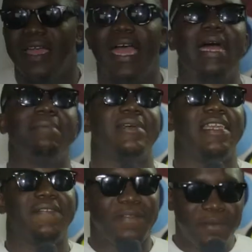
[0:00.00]
um,
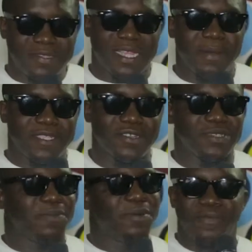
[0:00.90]
a female celebrity,
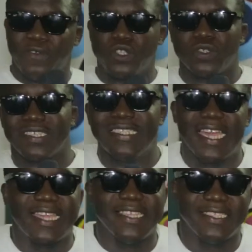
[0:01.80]
because before it was in
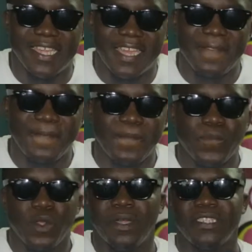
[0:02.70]
the K G, yeah,
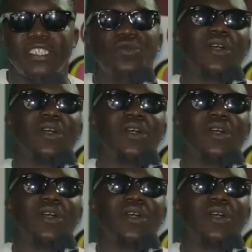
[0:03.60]
or it didn't